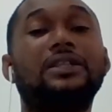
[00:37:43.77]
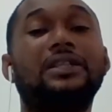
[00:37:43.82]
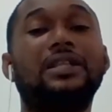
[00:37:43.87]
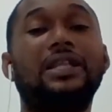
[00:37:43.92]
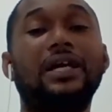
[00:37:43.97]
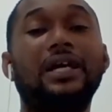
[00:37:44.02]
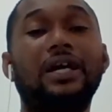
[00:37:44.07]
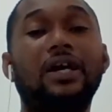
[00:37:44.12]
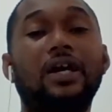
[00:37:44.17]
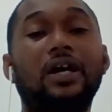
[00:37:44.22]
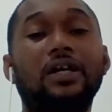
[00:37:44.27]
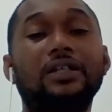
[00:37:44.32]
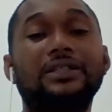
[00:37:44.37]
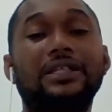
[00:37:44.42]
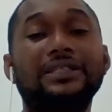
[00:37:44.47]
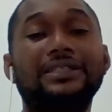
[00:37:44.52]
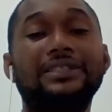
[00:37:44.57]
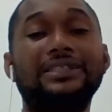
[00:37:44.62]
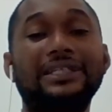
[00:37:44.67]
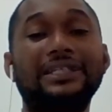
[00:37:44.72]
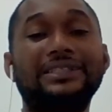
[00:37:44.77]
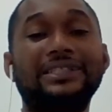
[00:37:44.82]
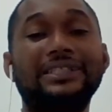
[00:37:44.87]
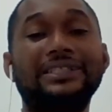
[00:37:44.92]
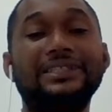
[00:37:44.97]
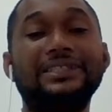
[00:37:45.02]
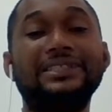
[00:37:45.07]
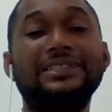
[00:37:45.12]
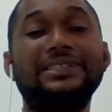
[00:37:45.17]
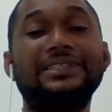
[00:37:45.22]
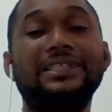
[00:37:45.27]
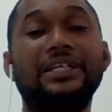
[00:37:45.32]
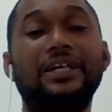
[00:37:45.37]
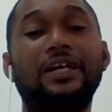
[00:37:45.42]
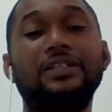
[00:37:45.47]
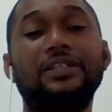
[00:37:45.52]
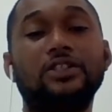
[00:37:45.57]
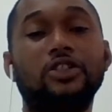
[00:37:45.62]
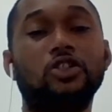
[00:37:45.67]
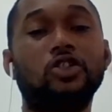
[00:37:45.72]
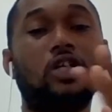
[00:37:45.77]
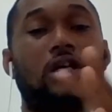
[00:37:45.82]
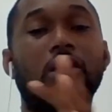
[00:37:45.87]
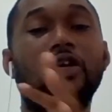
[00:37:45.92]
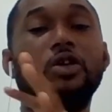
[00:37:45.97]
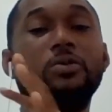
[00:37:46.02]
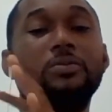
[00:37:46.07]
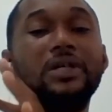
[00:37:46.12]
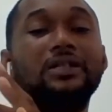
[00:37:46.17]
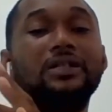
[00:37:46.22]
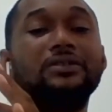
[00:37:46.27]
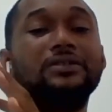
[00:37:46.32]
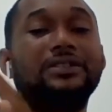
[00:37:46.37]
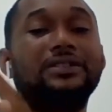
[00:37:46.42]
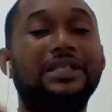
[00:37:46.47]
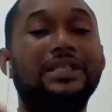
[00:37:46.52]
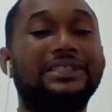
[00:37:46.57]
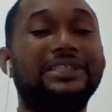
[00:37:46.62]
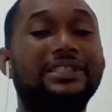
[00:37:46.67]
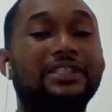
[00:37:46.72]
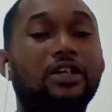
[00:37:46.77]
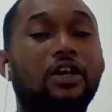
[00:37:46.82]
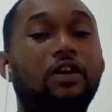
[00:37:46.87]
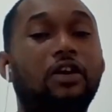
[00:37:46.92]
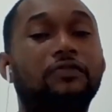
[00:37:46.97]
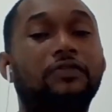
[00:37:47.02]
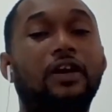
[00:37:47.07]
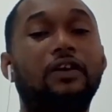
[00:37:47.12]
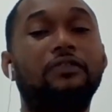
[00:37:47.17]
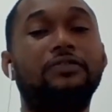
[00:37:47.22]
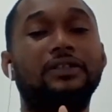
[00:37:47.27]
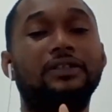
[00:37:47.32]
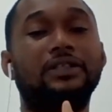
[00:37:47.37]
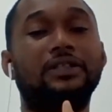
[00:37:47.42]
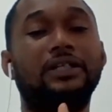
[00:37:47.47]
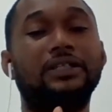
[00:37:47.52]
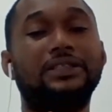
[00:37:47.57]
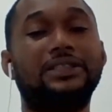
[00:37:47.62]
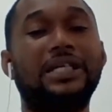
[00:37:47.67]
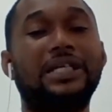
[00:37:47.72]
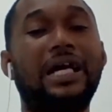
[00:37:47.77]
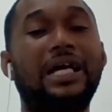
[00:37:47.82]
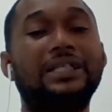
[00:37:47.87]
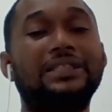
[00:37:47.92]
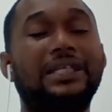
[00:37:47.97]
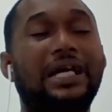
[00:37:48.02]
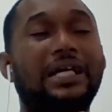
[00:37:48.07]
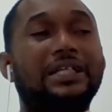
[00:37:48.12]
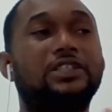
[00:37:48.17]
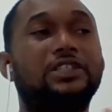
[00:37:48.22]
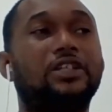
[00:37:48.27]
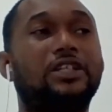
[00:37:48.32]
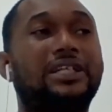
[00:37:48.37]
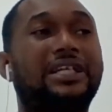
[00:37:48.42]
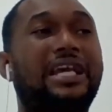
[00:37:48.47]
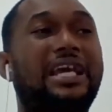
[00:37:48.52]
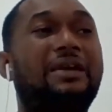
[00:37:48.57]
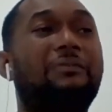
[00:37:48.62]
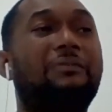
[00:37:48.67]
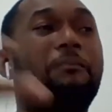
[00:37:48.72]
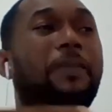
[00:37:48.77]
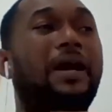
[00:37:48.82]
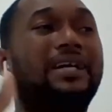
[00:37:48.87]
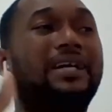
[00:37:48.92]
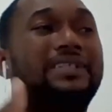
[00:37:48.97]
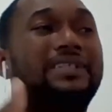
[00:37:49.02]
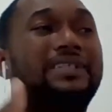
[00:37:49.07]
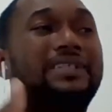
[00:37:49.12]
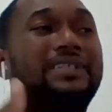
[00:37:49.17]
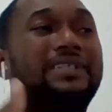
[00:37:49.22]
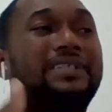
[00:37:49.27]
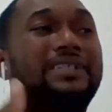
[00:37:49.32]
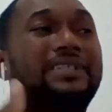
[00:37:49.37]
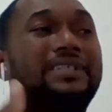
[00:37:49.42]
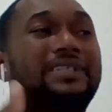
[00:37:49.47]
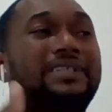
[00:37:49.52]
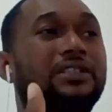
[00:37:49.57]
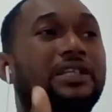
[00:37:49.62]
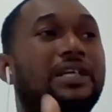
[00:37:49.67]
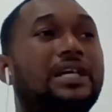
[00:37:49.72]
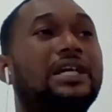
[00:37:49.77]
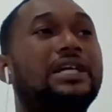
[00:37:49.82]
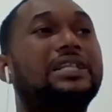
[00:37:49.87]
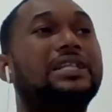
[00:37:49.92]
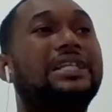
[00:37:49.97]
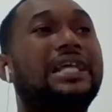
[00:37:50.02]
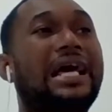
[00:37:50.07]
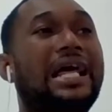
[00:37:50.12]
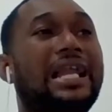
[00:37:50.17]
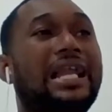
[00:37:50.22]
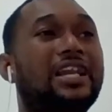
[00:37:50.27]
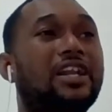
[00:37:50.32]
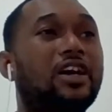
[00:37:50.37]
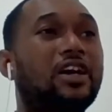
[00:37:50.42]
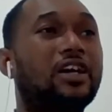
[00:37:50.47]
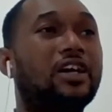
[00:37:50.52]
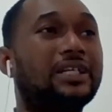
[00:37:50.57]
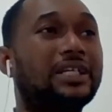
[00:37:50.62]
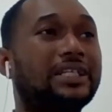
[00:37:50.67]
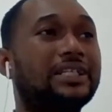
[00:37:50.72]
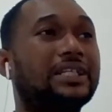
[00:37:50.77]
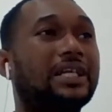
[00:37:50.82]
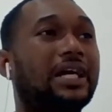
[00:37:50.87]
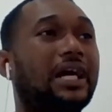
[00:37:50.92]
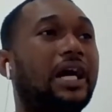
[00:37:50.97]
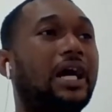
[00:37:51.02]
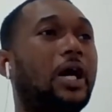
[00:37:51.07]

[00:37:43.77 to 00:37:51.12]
the settings, the socioeconomic setting of a child actually impacts a lot on their learning